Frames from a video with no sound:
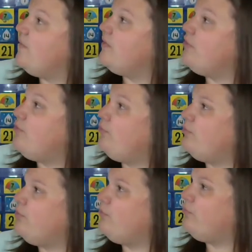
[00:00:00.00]
The
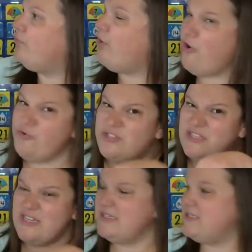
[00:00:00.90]
root
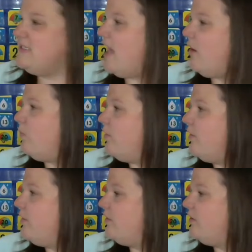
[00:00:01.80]
grows
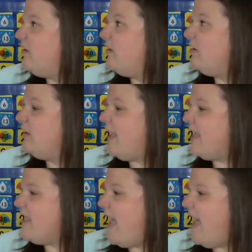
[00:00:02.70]
downward,
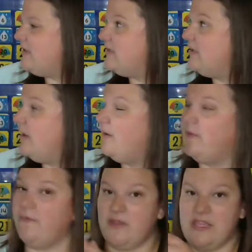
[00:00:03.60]
like that.
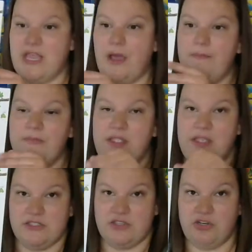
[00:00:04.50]
Yep,
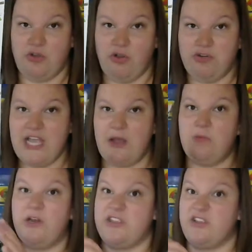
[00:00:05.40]
it's going to grow
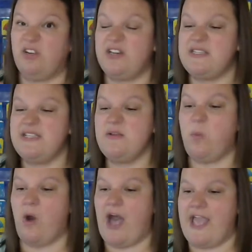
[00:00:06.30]
downward, and you're going to see
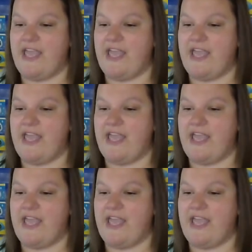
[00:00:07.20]
why.